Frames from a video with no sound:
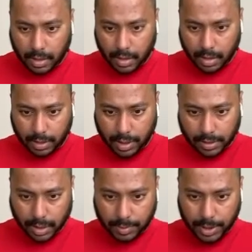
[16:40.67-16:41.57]
All right,
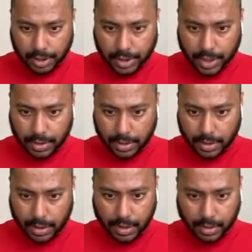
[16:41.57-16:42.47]
so let me just share the
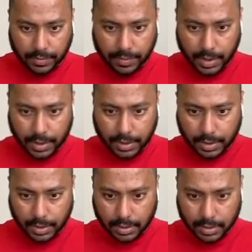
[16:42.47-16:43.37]
link
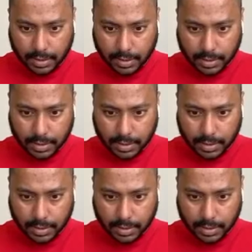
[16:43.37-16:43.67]
first.